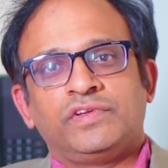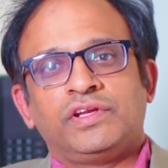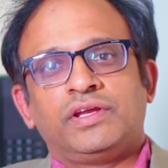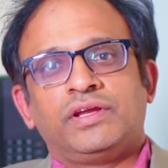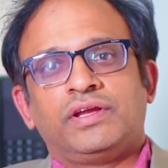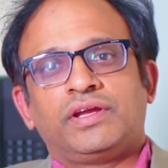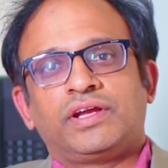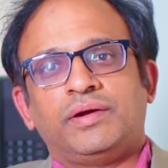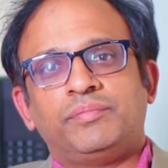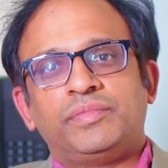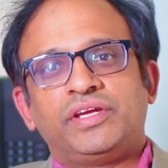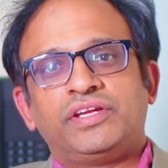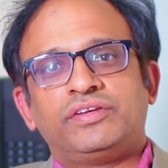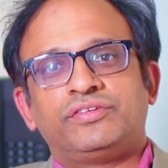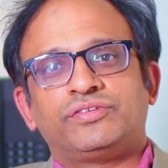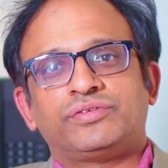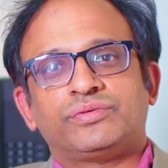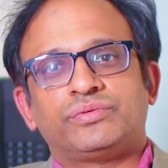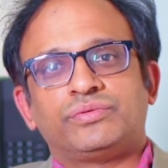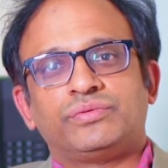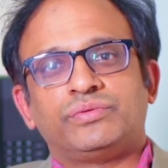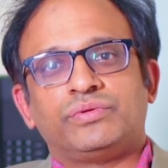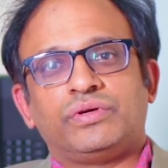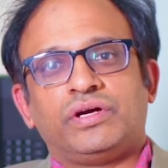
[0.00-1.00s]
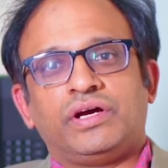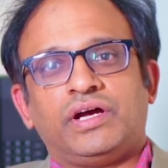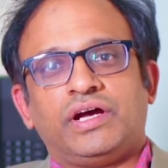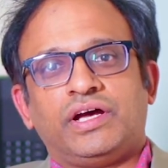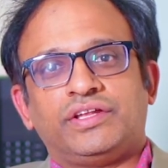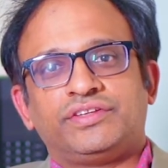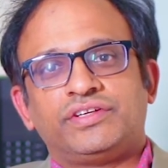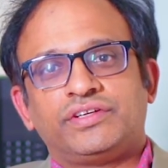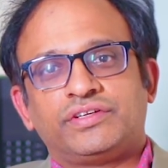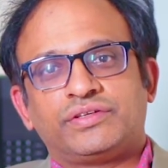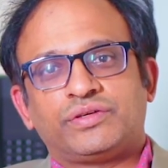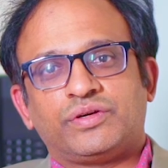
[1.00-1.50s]
Coming to
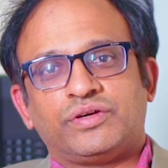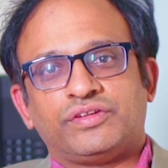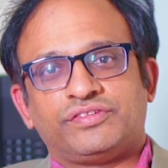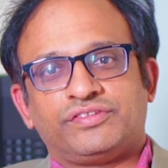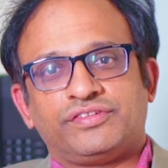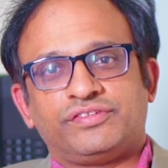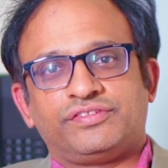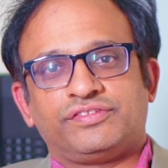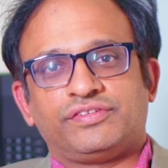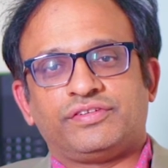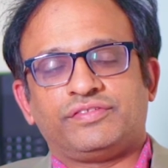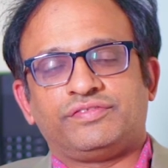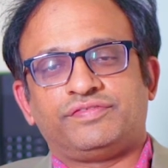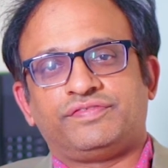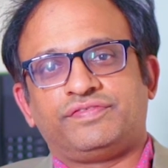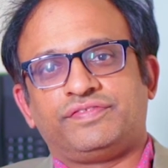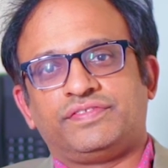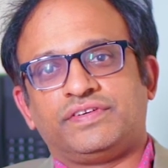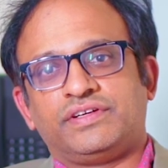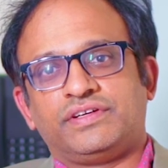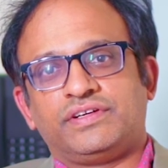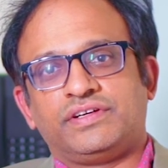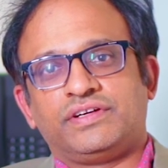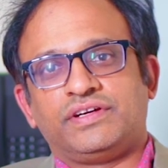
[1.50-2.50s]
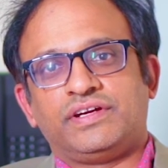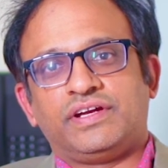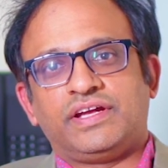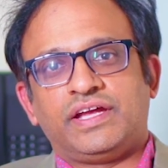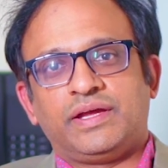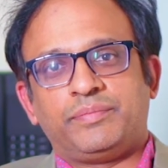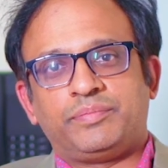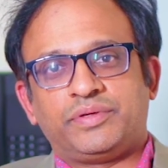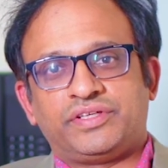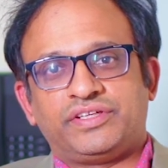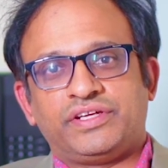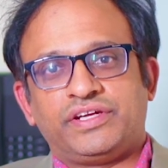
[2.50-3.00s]
other causes of
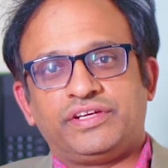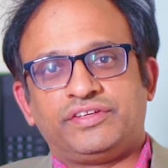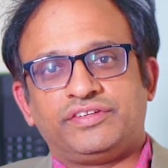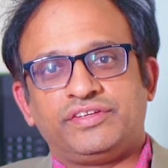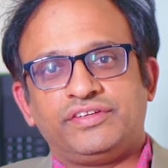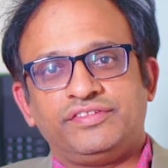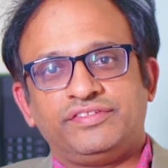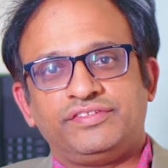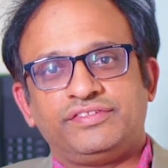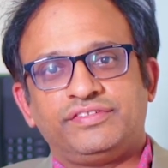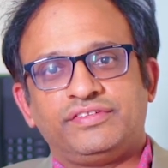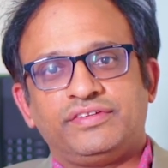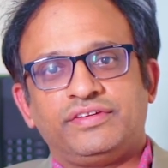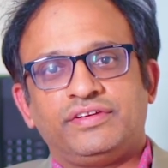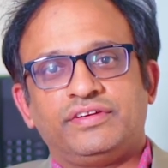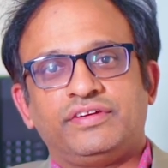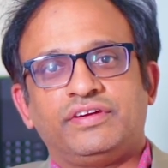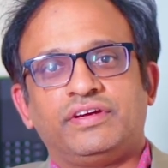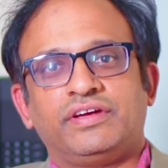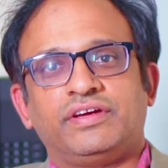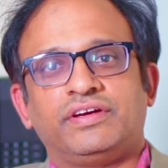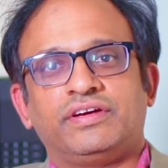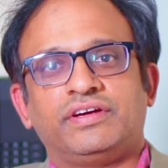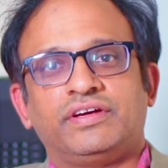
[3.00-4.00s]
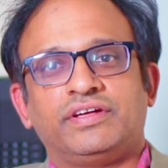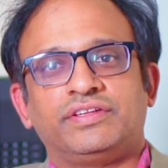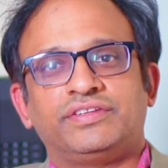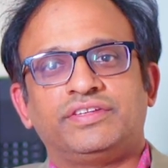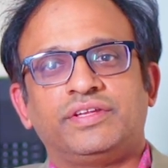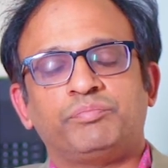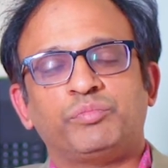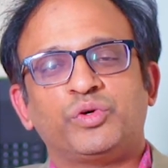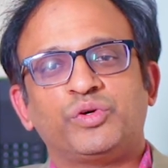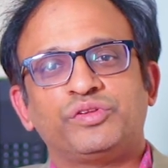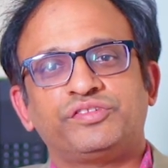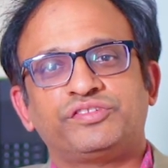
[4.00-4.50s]
hepatitis,
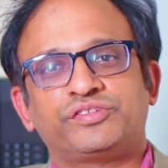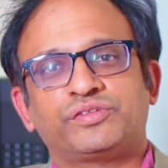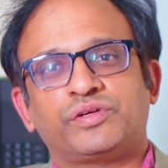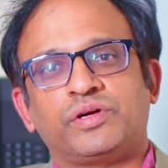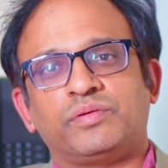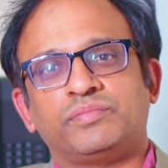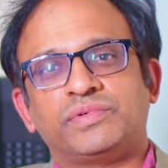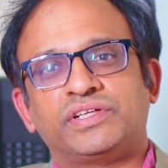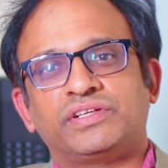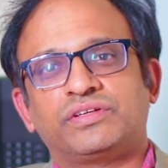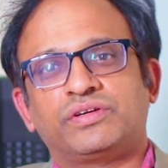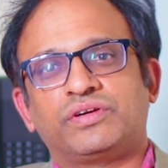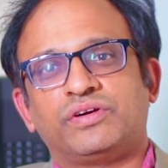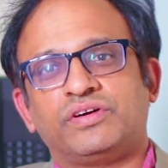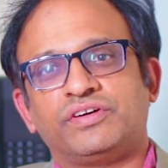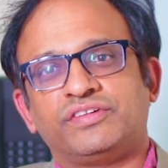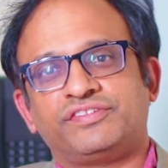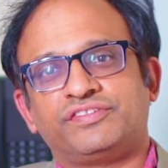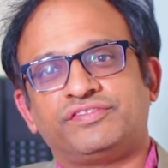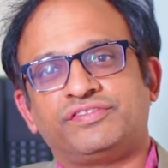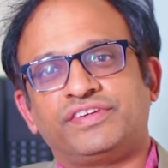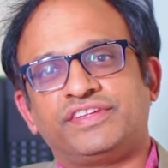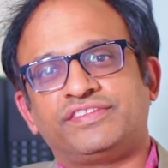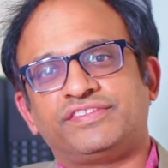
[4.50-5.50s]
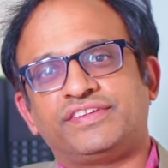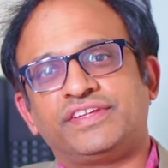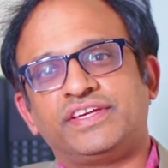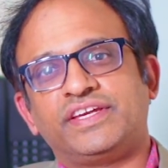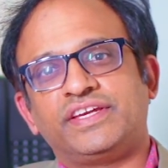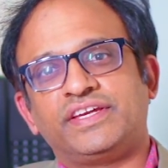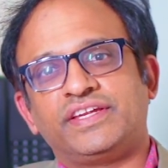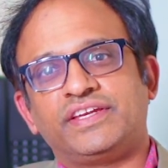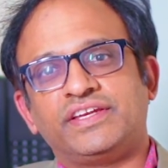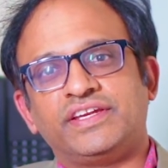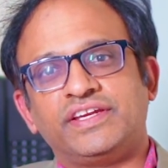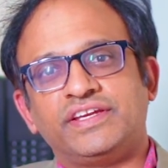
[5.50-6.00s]
the most common cause we
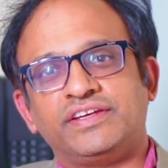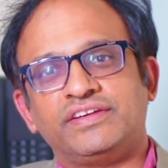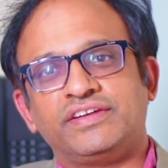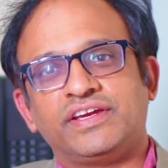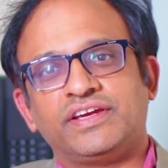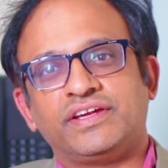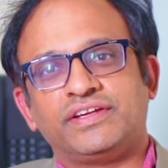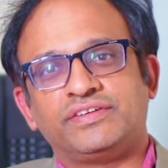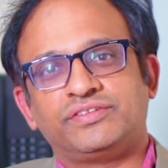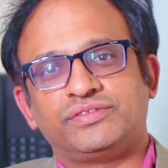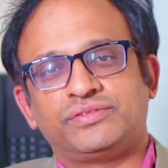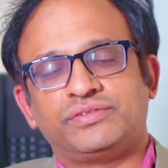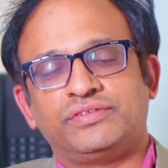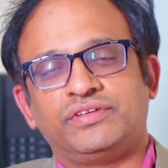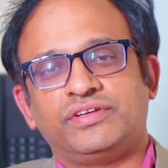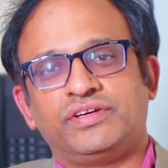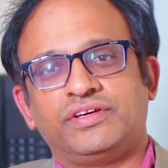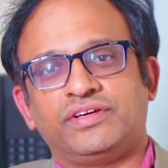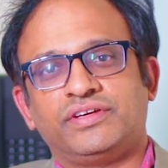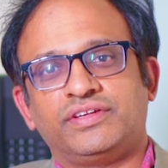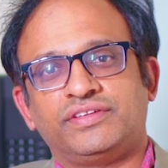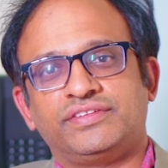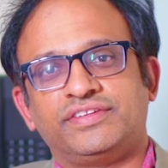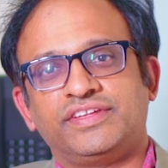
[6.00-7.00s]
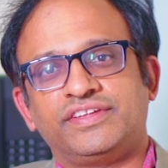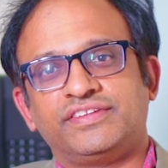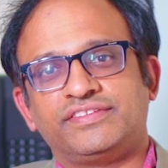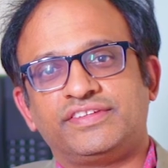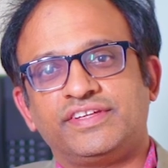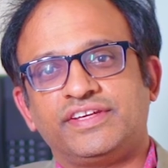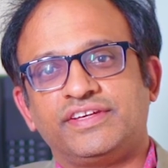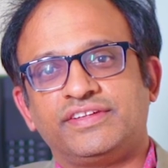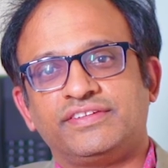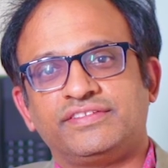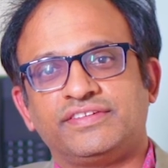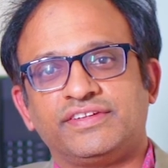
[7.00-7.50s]
see in India these
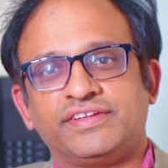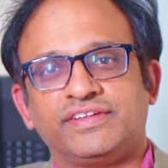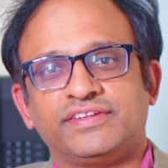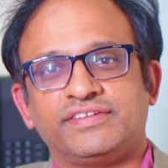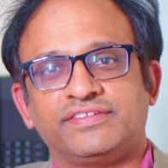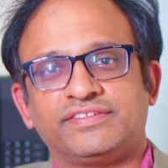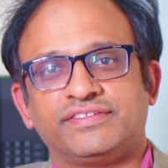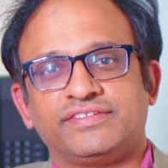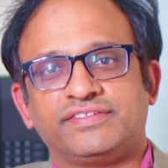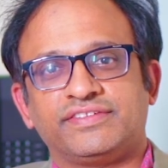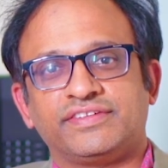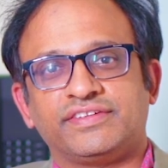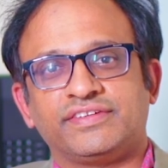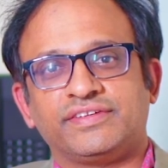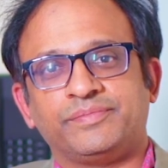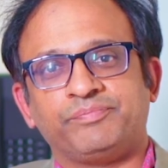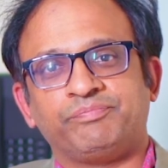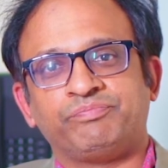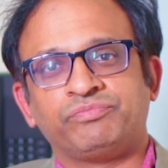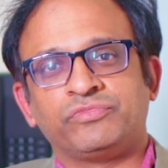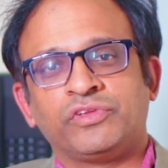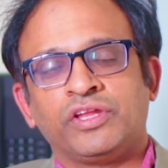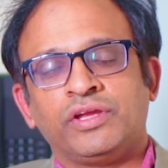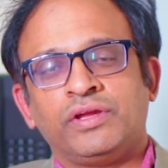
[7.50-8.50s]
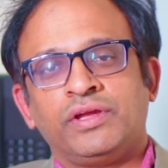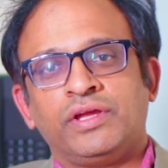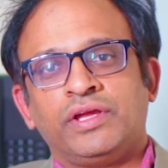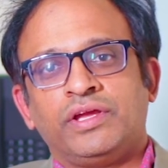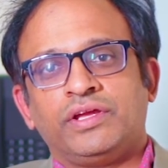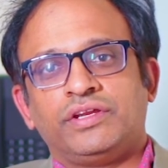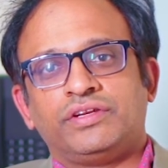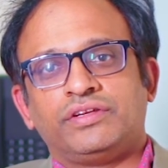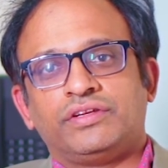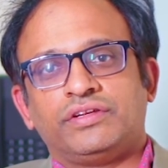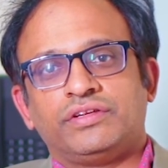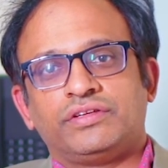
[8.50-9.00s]
days is
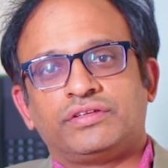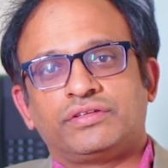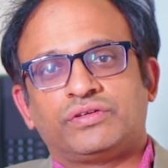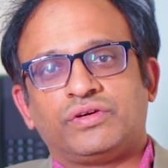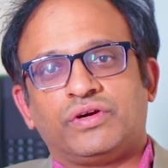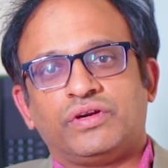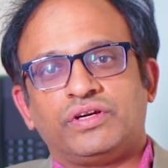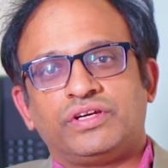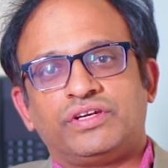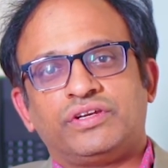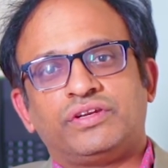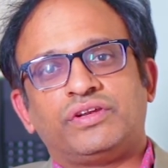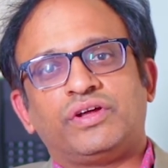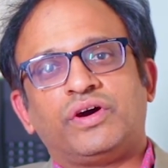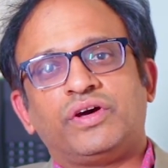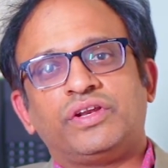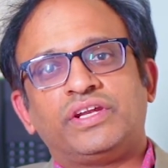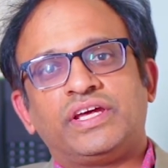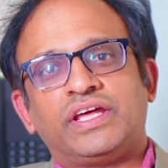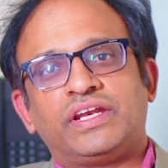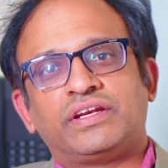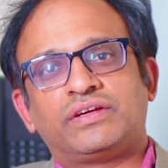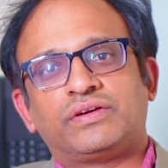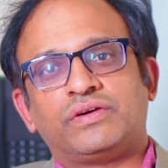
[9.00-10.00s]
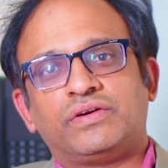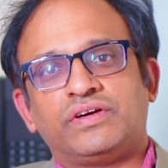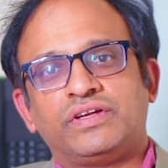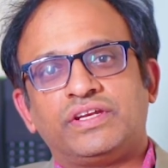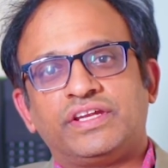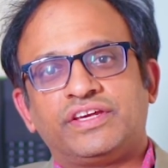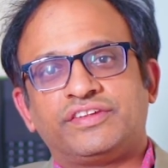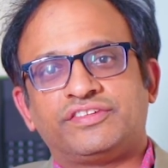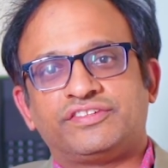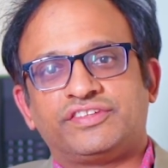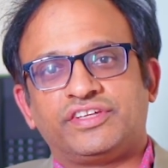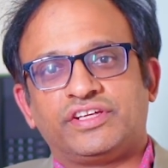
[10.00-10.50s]
called
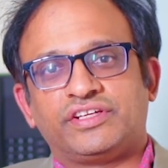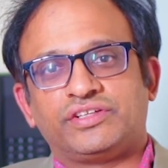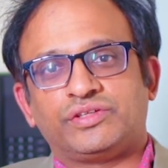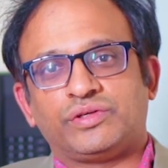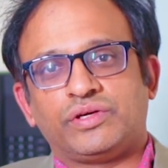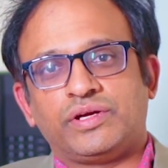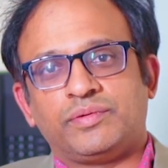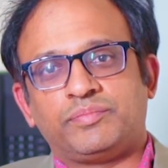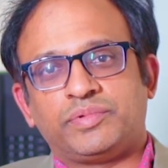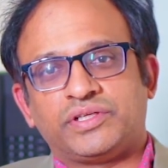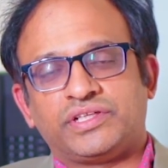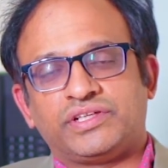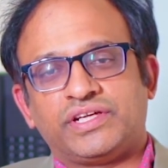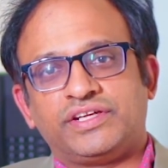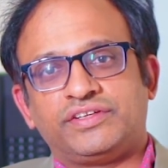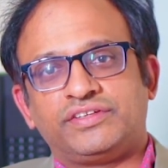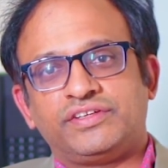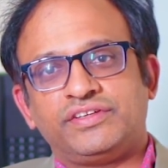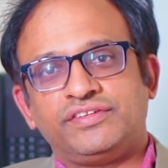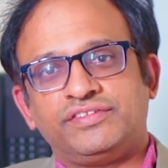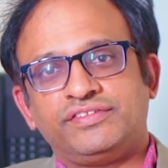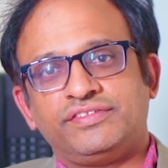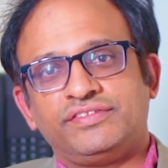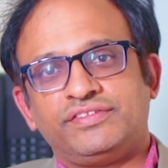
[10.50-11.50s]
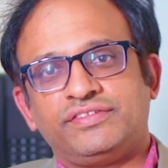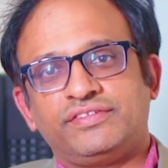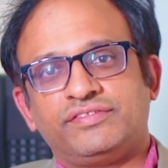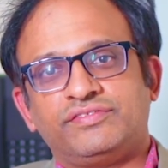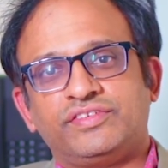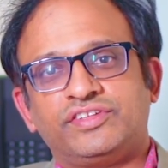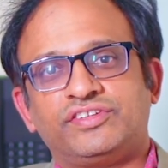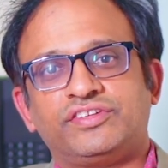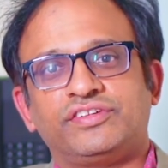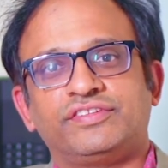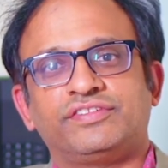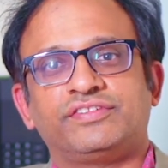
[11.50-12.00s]
non-alcoholic steatohepatitis,
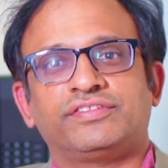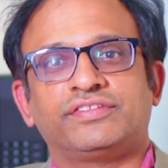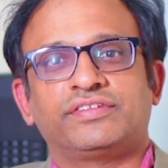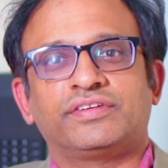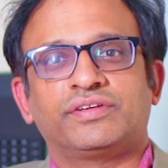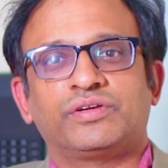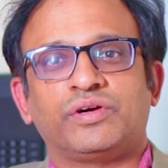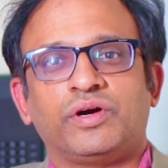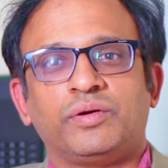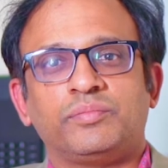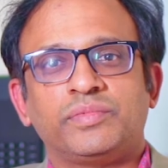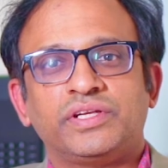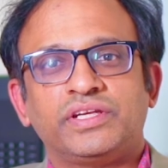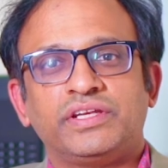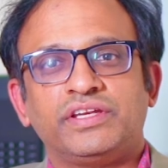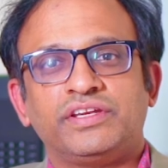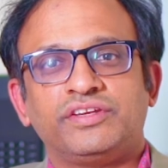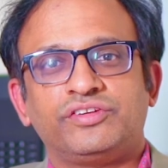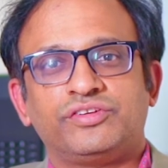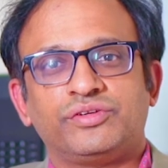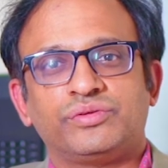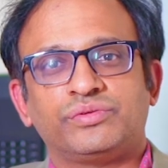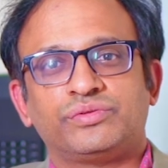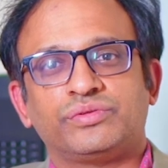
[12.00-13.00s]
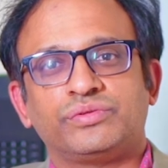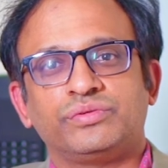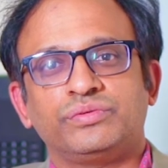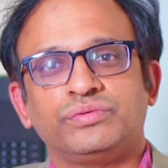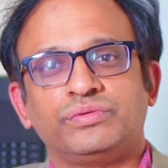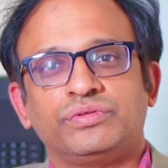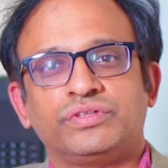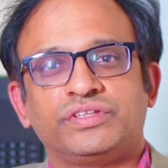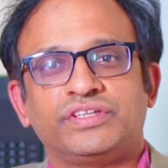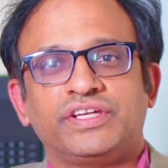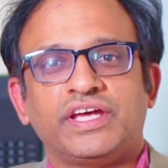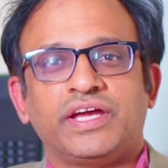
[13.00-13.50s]
which is commonly due
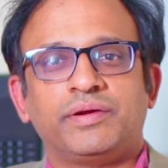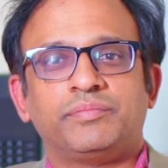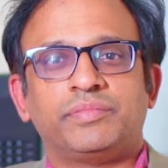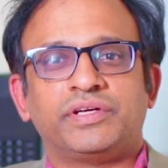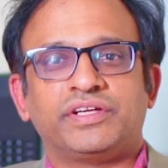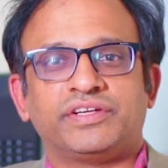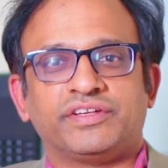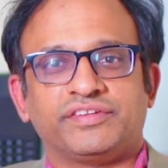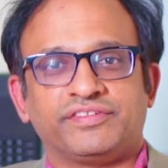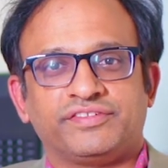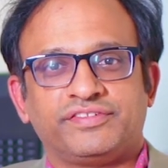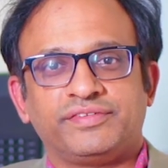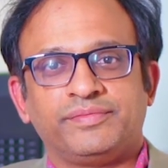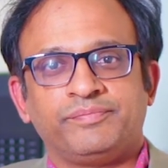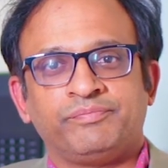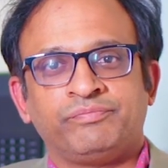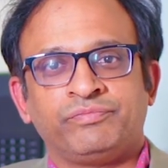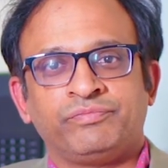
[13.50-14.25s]
to diabetes.